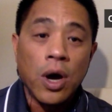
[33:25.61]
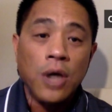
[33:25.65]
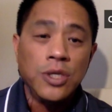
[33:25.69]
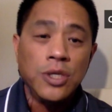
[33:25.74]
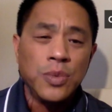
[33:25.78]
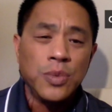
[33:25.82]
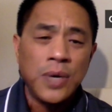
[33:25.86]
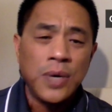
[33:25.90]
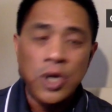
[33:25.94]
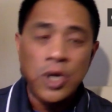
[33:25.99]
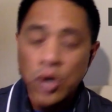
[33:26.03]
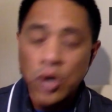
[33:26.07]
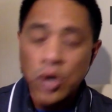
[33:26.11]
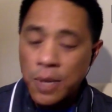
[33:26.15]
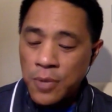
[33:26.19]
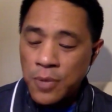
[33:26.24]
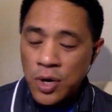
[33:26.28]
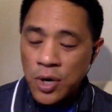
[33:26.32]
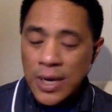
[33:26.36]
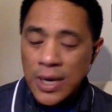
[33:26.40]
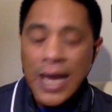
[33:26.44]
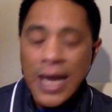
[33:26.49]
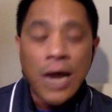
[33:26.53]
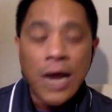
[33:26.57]
So when you're
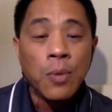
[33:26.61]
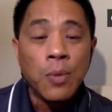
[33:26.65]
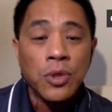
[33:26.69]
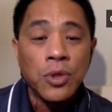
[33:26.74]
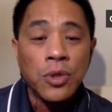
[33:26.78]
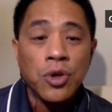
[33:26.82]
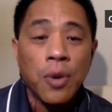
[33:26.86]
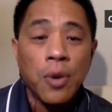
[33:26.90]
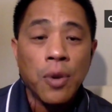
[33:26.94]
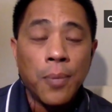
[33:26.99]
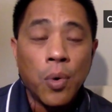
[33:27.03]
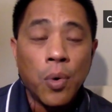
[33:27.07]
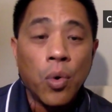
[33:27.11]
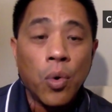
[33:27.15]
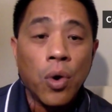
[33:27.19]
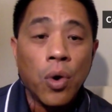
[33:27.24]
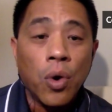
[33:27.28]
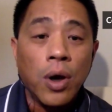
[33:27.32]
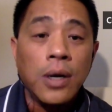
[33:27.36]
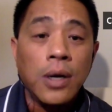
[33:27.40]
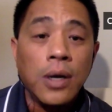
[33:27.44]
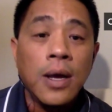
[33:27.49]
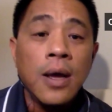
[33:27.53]
communicating with your board,